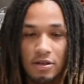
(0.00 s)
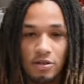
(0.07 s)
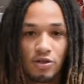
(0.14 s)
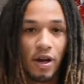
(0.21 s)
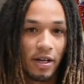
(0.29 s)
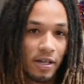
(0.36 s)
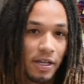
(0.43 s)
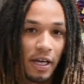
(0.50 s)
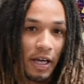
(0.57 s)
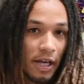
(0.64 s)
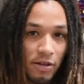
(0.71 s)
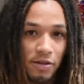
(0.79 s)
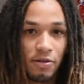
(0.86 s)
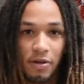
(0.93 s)
trying to get
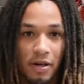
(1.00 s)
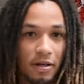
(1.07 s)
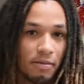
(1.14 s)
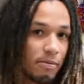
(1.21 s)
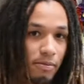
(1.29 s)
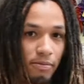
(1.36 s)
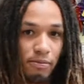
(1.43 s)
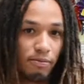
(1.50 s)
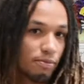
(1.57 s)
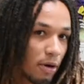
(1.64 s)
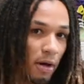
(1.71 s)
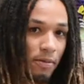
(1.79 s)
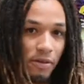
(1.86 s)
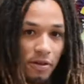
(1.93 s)
into it and
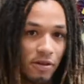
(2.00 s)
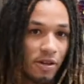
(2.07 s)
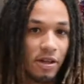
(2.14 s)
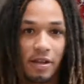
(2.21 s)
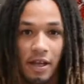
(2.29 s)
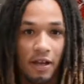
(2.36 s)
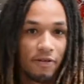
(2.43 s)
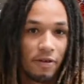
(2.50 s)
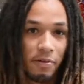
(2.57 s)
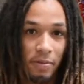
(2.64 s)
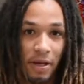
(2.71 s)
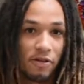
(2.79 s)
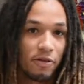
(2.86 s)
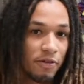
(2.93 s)
probably seeing if it
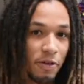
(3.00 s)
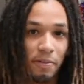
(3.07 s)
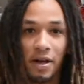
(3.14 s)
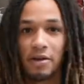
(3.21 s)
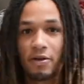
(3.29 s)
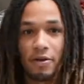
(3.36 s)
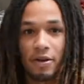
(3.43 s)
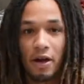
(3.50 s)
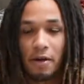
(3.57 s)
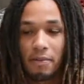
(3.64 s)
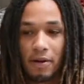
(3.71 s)
makes you feel better or not.